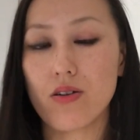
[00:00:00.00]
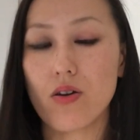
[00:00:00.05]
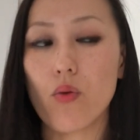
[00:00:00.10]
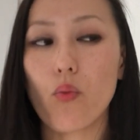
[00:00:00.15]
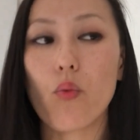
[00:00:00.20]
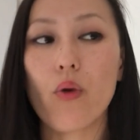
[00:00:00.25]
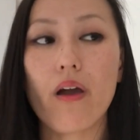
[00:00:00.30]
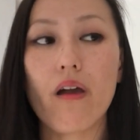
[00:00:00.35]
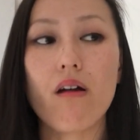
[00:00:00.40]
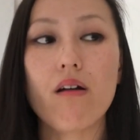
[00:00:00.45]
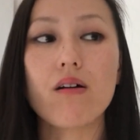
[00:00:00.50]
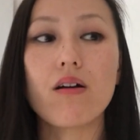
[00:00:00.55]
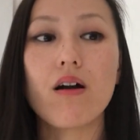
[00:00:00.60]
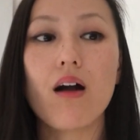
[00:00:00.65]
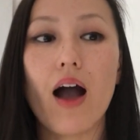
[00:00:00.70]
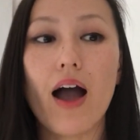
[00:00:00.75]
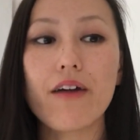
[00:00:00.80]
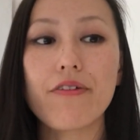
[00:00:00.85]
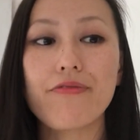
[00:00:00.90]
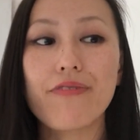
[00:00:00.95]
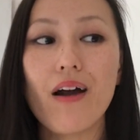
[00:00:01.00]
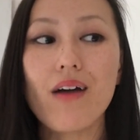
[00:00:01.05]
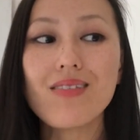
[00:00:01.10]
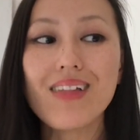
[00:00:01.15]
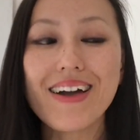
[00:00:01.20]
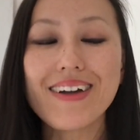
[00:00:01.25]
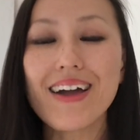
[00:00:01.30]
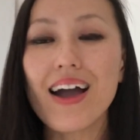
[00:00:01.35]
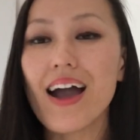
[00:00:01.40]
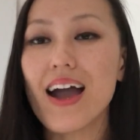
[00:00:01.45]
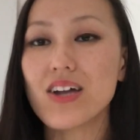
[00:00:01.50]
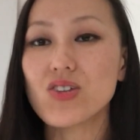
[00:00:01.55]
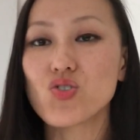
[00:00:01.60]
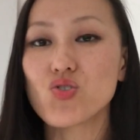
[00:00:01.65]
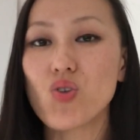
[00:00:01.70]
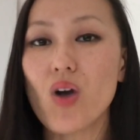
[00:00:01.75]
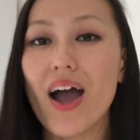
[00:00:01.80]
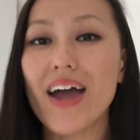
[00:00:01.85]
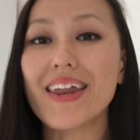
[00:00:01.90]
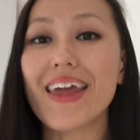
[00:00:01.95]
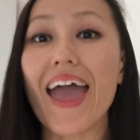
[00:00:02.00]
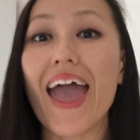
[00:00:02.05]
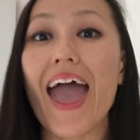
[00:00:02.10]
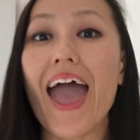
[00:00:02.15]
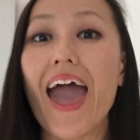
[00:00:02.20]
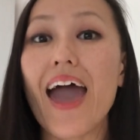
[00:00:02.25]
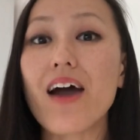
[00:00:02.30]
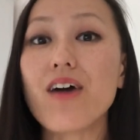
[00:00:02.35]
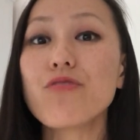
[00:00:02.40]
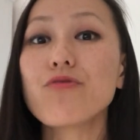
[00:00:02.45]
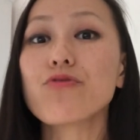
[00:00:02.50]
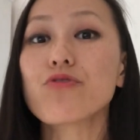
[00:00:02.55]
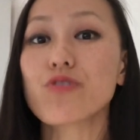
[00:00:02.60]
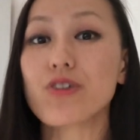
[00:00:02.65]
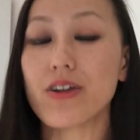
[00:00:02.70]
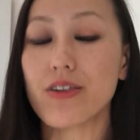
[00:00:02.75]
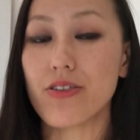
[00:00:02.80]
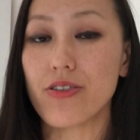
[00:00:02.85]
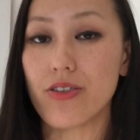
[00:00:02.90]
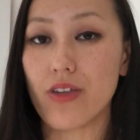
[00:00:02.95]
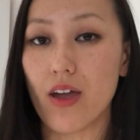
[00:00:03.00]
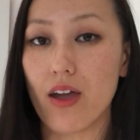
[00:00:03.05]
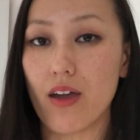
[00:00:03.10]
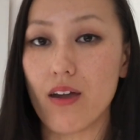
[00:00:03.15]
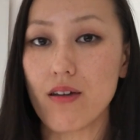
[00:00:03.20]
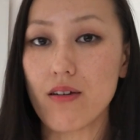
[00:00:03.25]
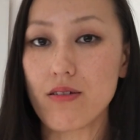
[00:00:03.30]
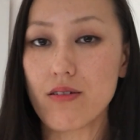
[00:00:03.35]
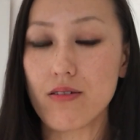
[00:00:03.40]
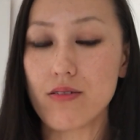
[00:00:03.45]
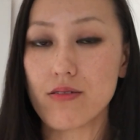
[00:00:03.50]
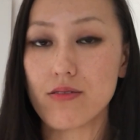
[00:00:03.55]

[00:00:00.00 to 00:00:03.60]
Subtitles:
where I felt like I had tried everything